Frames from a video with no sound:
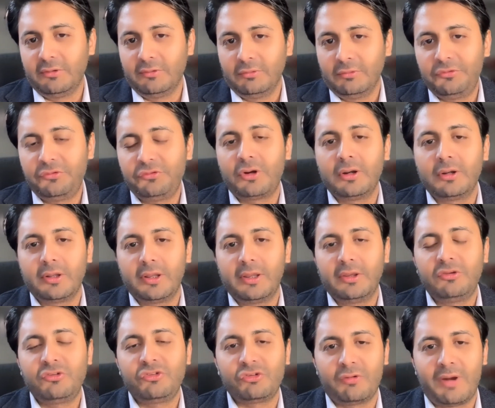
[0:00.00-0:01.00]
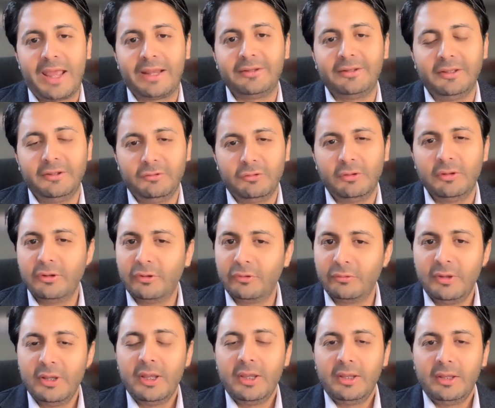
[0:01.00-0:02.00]
They'll start extracting. You're
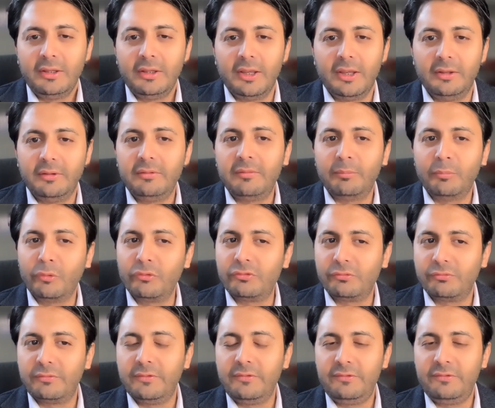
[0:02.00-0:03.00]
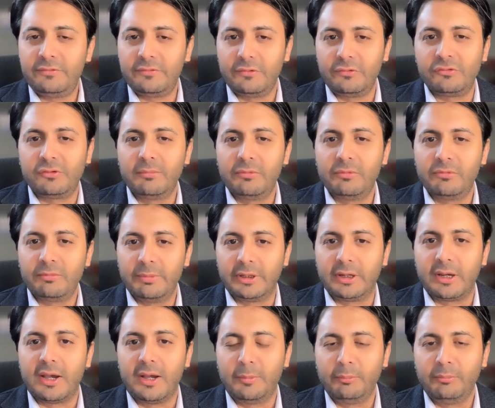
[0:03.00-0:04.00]
going to Most of these systems
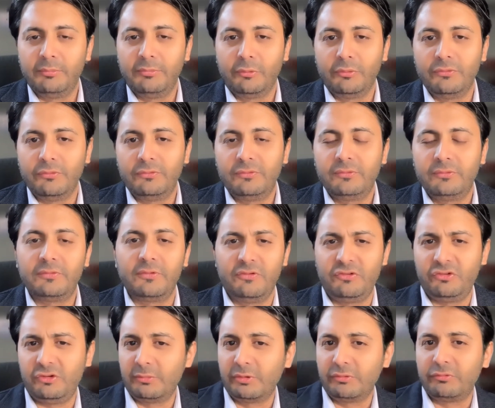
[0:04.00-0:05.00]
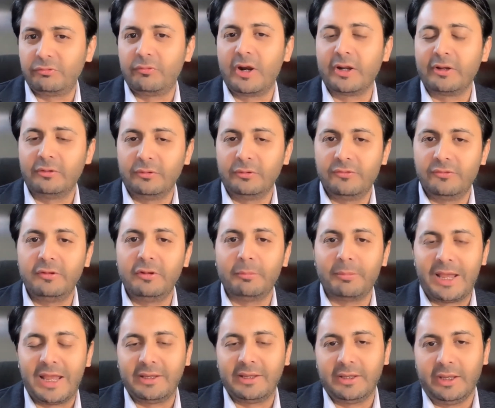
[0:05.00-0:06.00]
become those system of records in
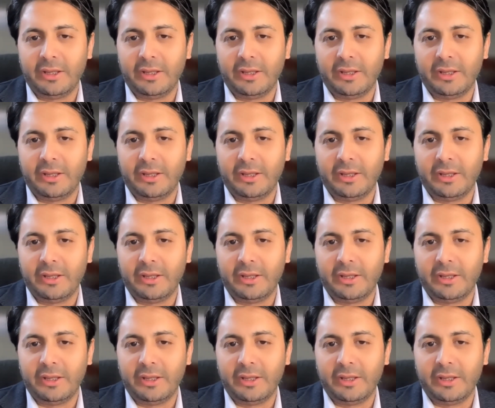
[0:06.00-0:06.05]
the back